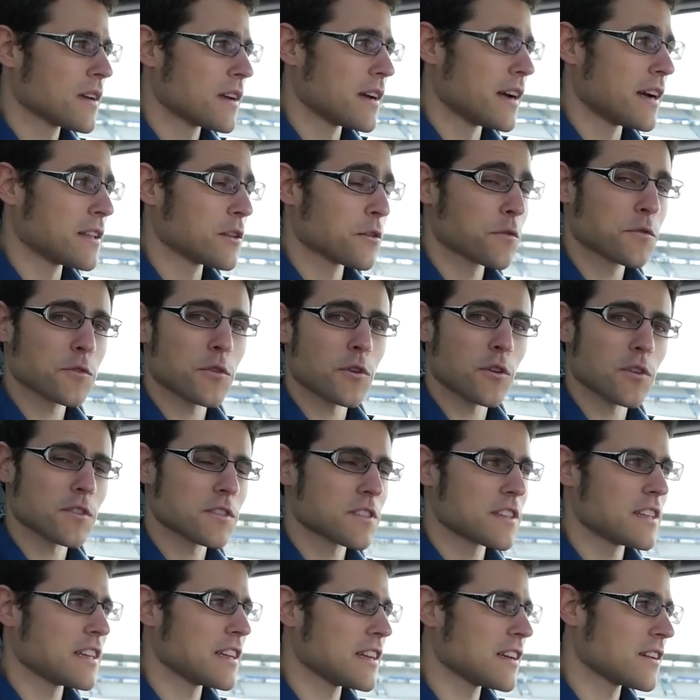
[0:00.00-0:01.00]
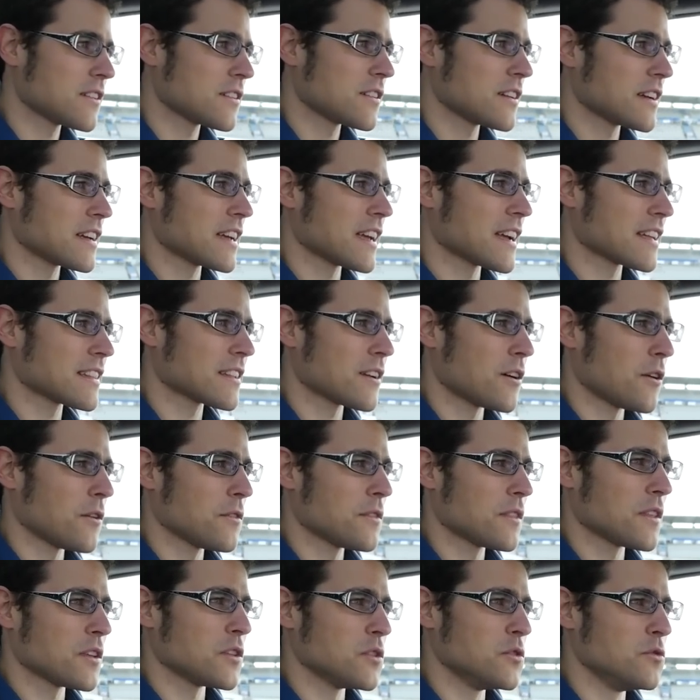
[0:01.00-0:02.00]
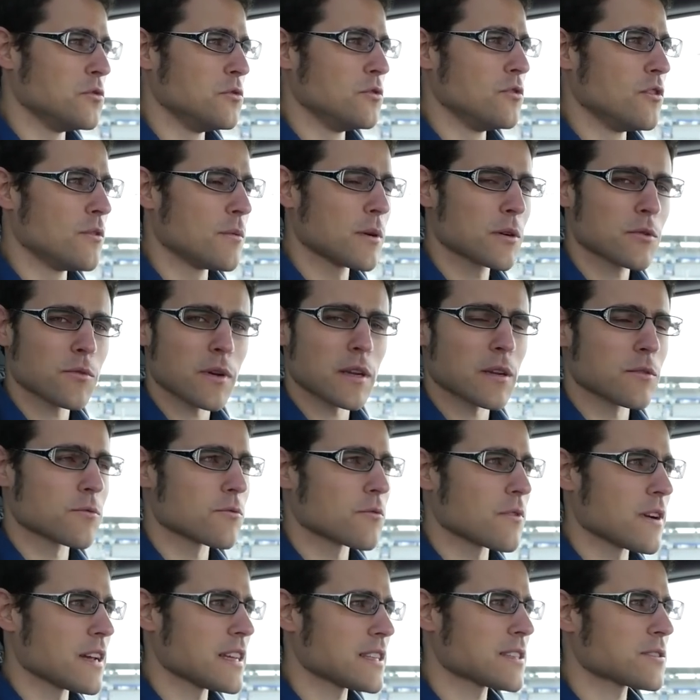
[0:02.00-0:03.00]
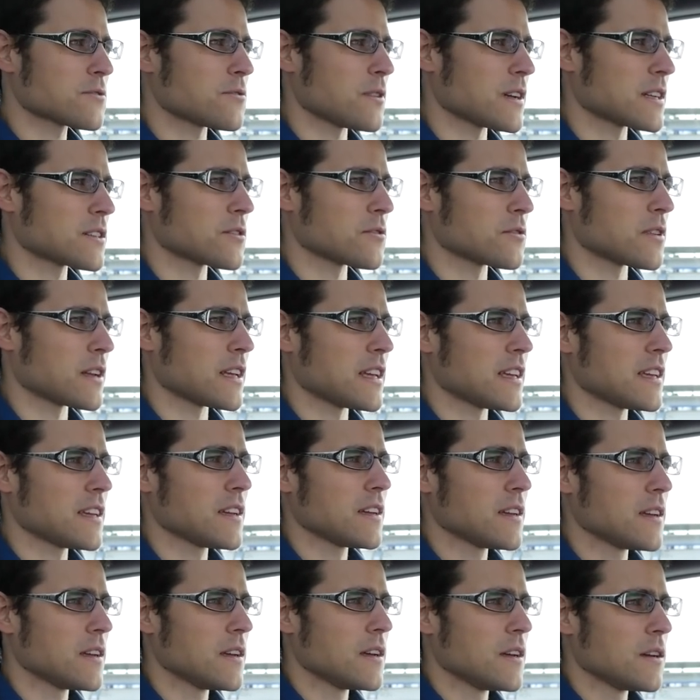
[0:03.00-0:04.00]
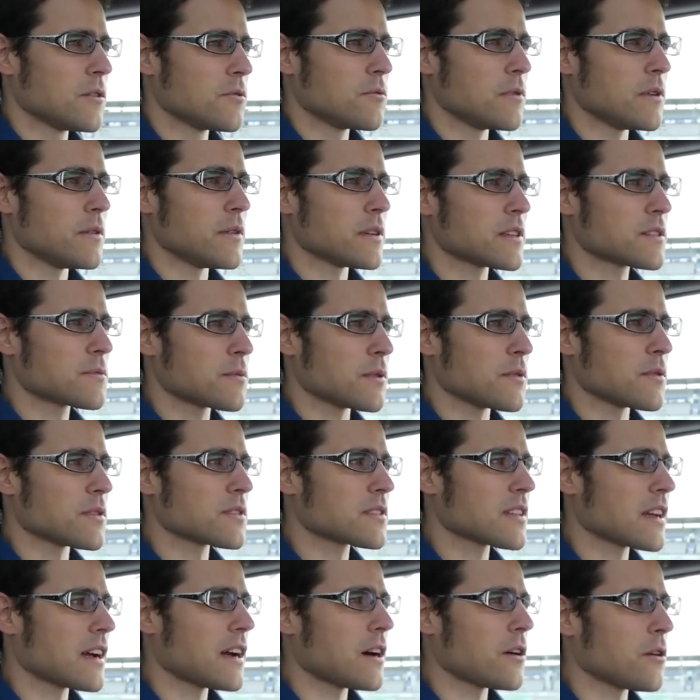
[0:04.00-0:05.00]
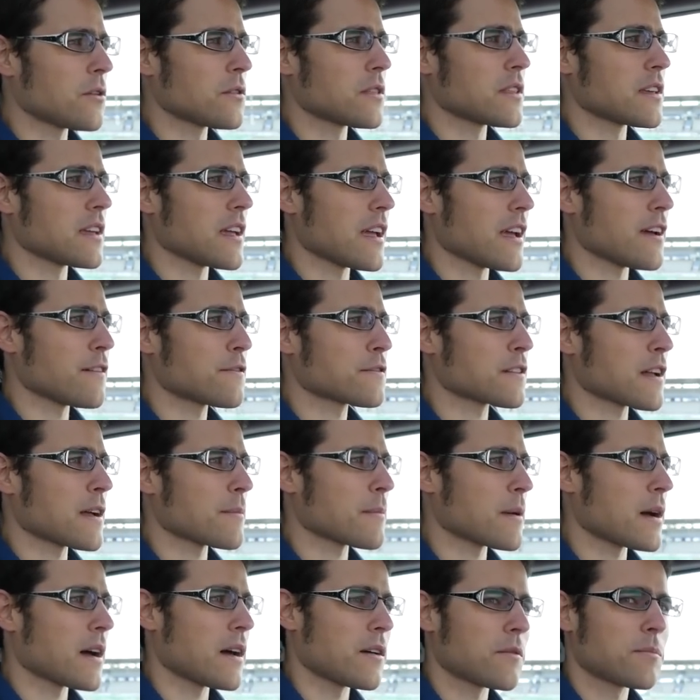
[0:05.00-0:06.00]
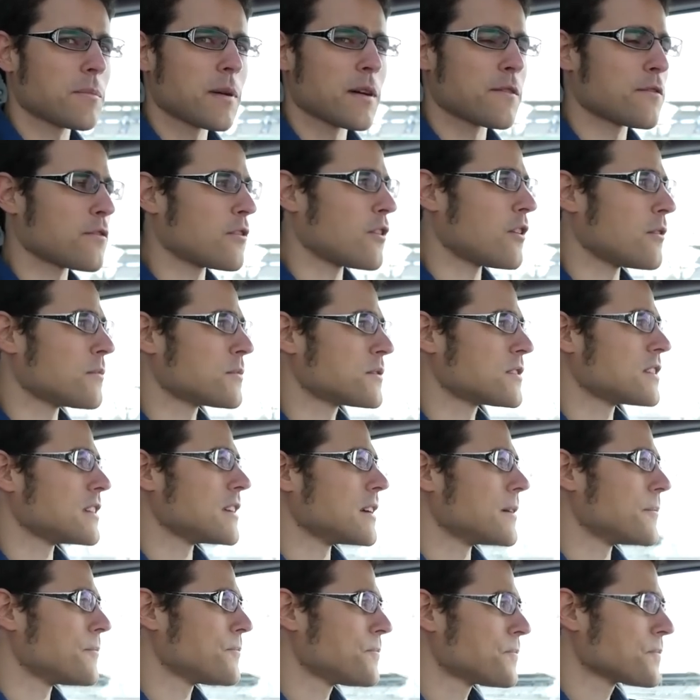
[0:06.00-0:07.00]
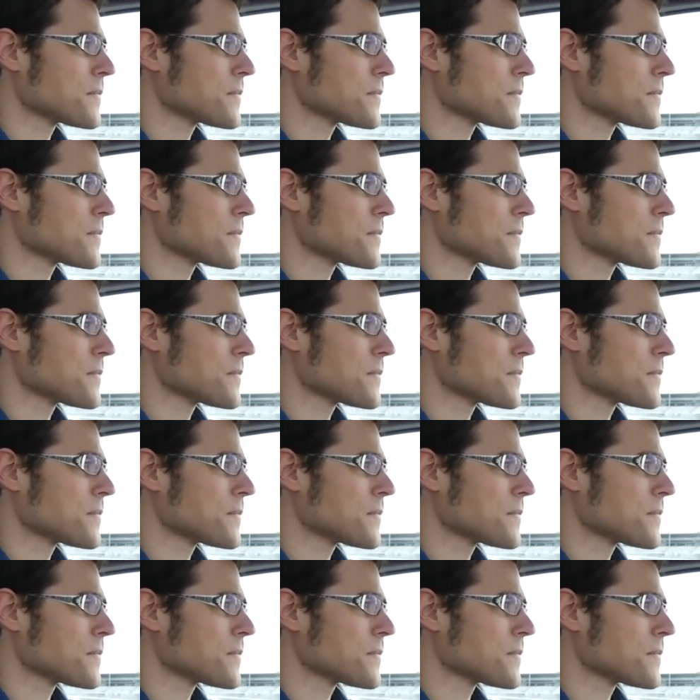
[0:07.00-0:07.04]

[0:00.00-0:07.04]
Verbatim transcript: And of course here, again, on the Nürburgring racetrack today, we'll experience how the F-Type R performs here.